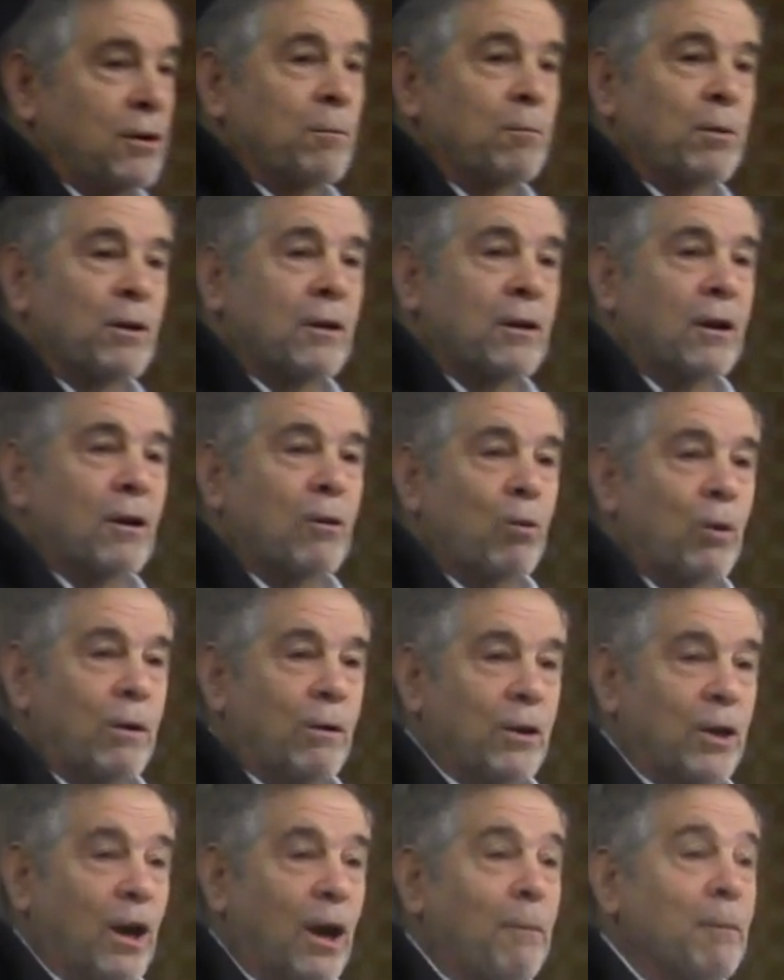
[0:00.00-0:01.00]
the ability to
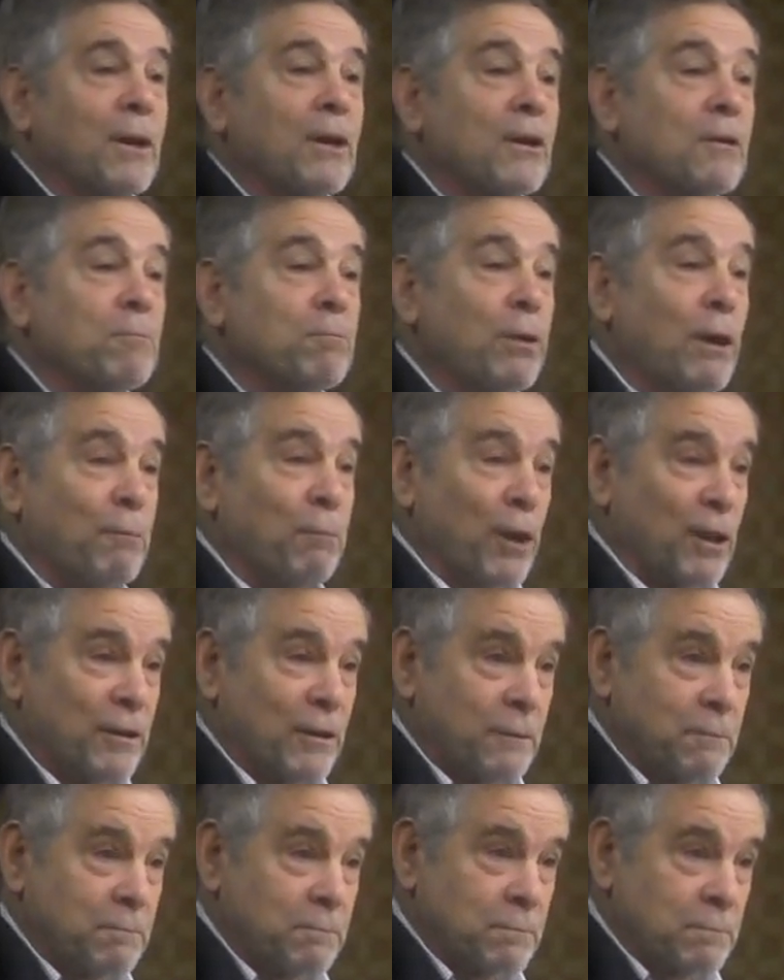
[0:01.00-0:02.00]
wear a yarmulke in public.
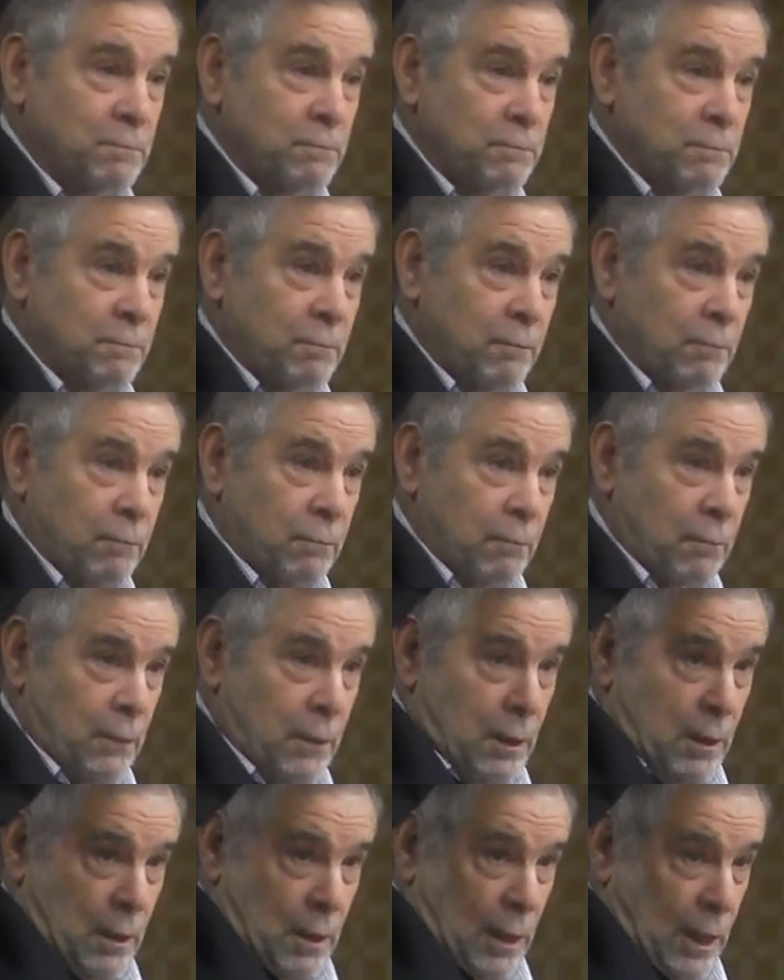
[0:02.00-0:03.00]

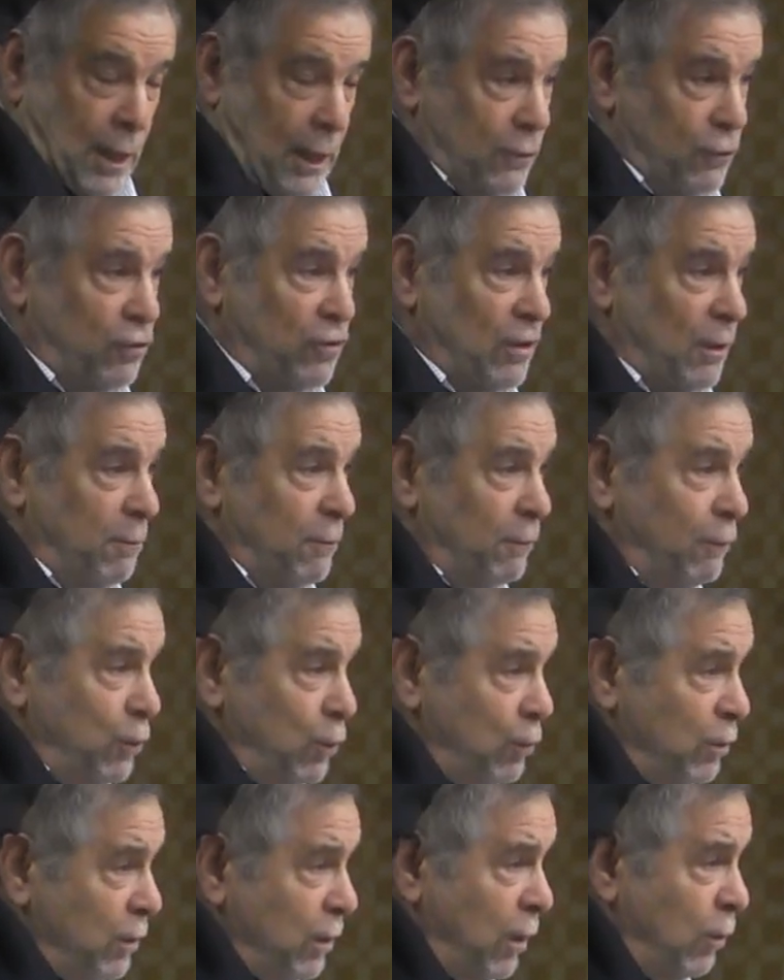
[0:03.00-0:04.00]
And some of
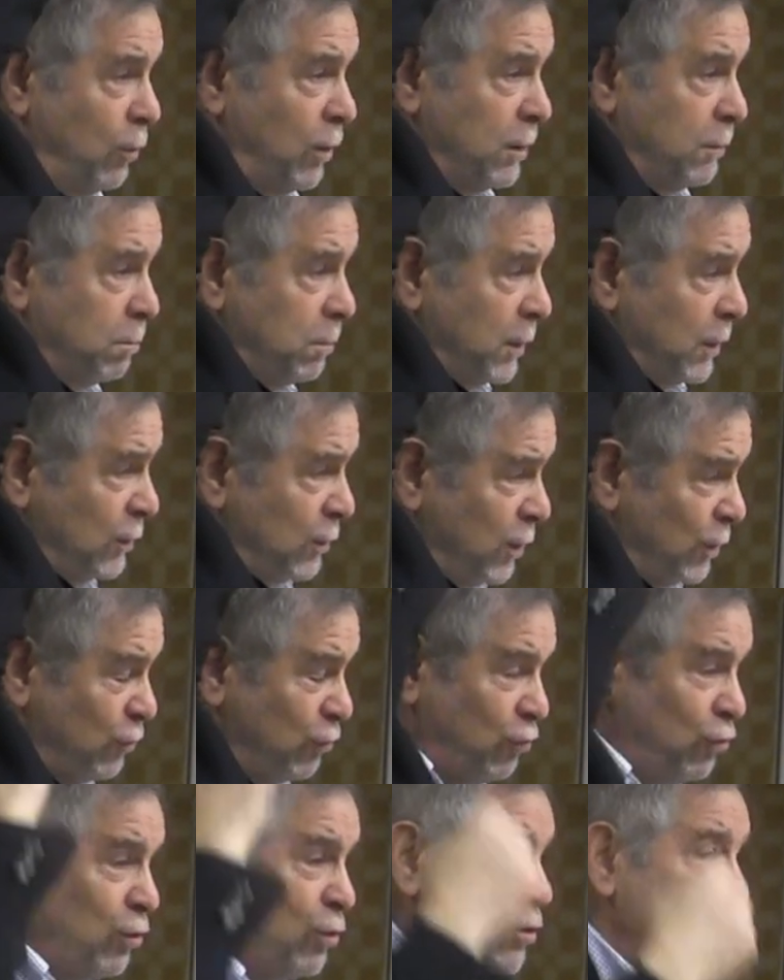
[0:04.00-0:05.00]
you know it because
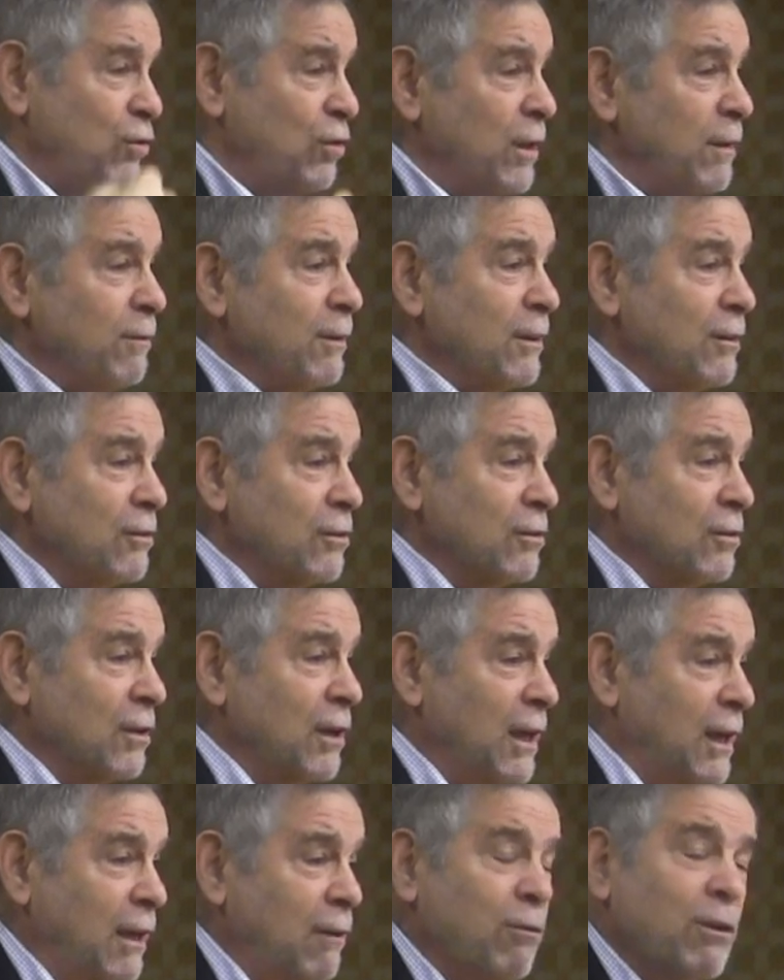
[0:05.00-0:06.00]
Jews
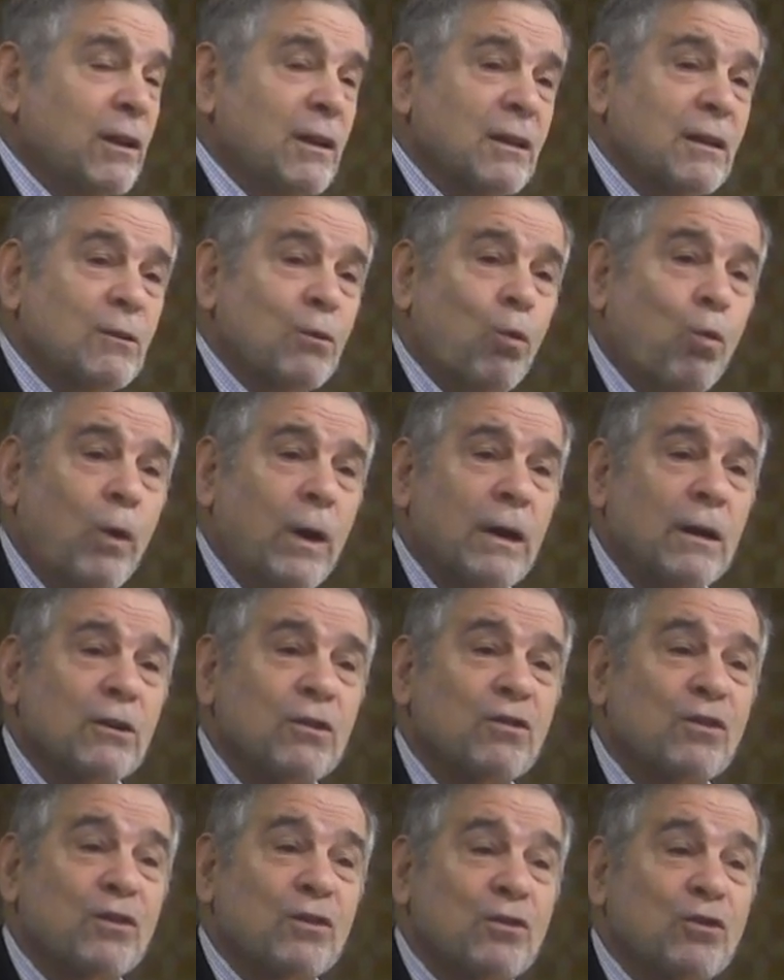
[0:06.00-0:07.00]
even wear
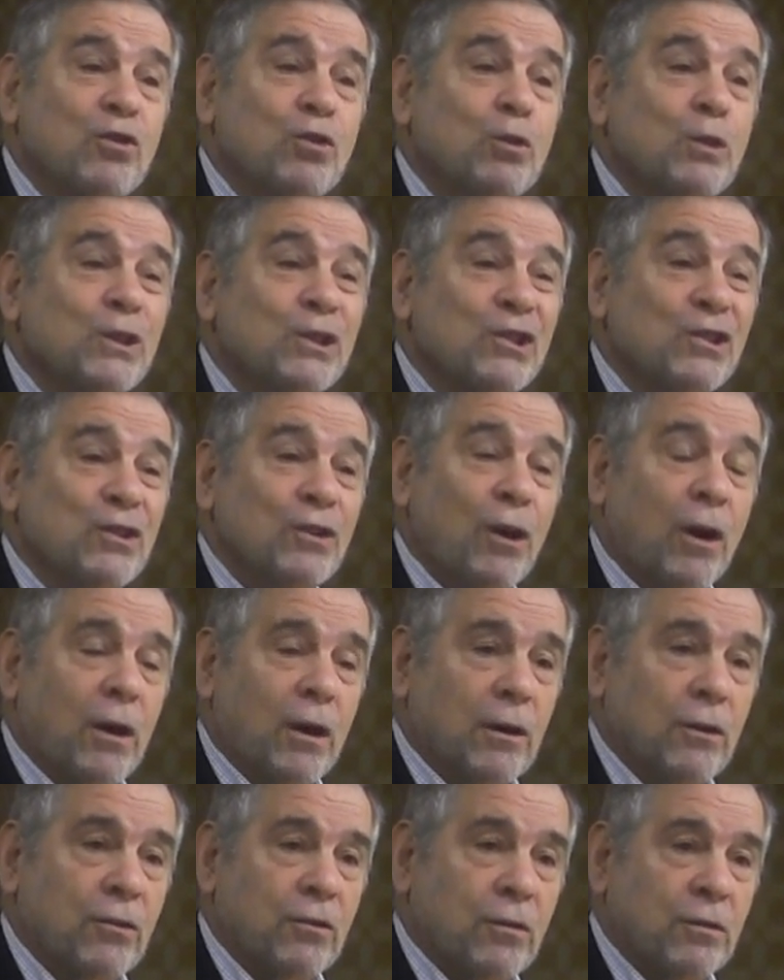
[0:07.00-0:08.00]
Jewish
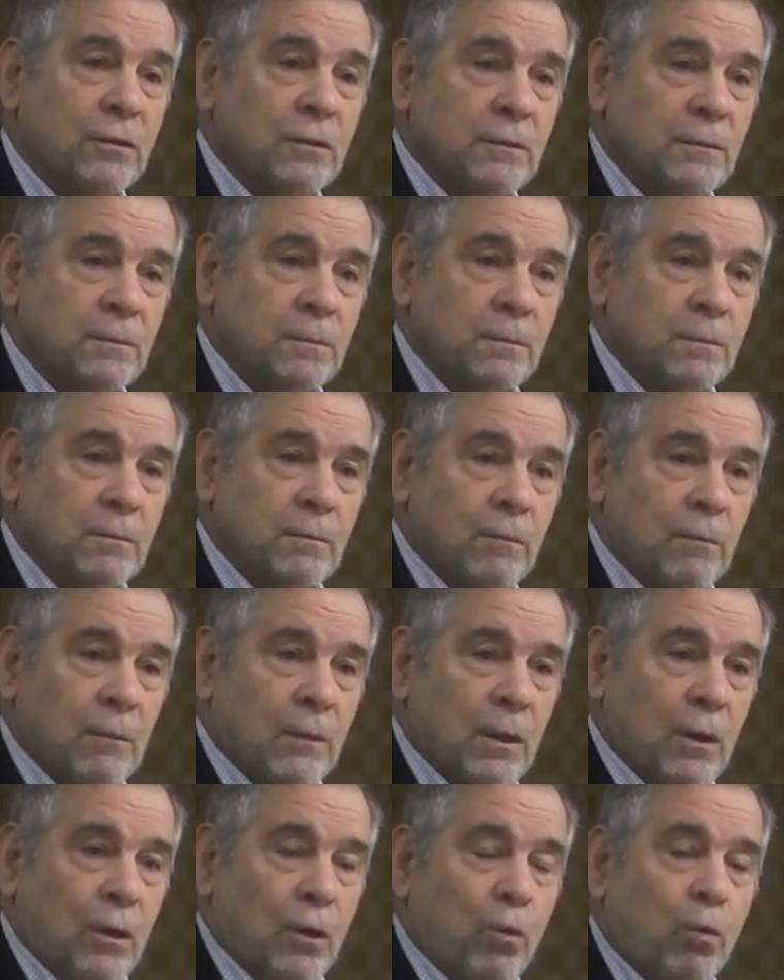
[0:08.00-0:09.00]
stars,
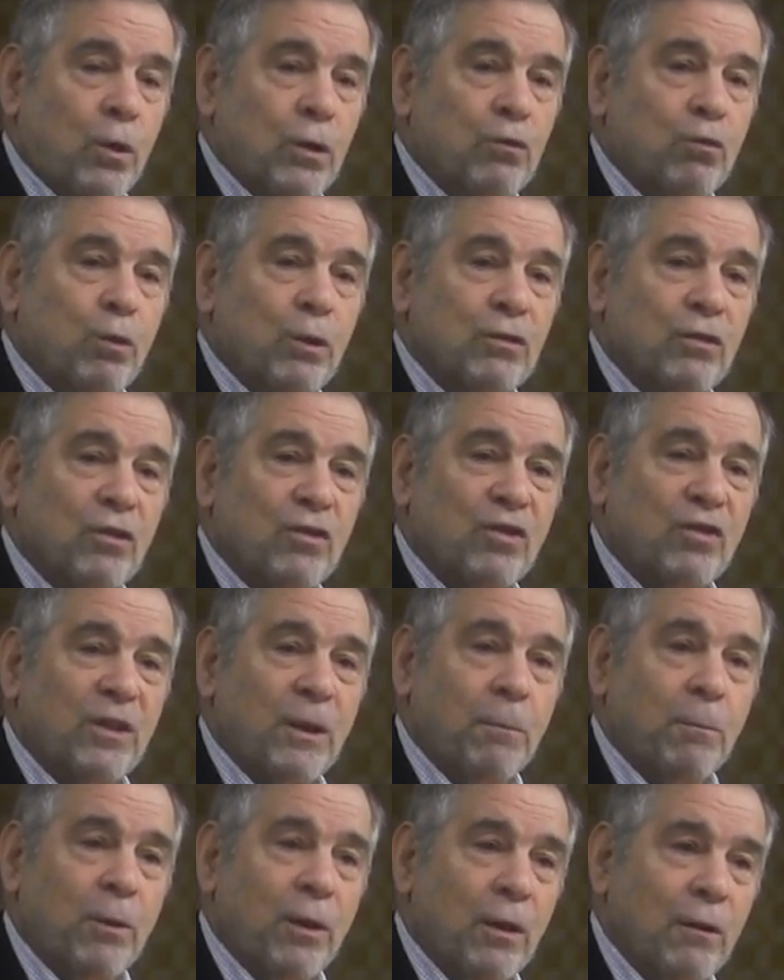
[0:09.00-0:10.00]
which was a
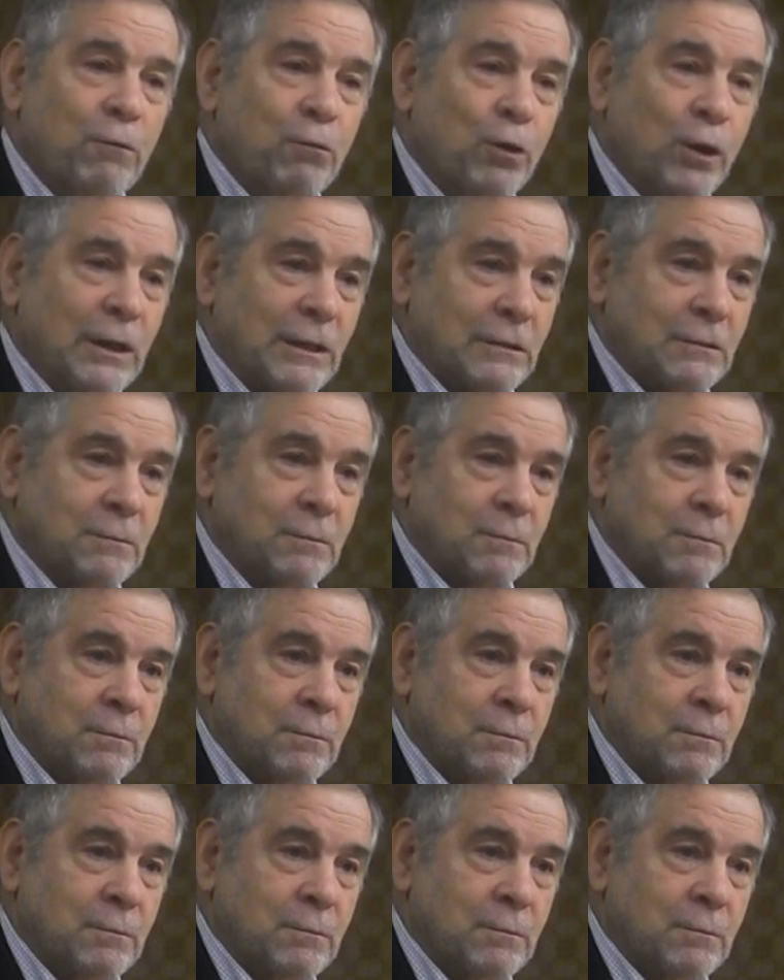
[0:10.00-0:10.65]
symbol of what?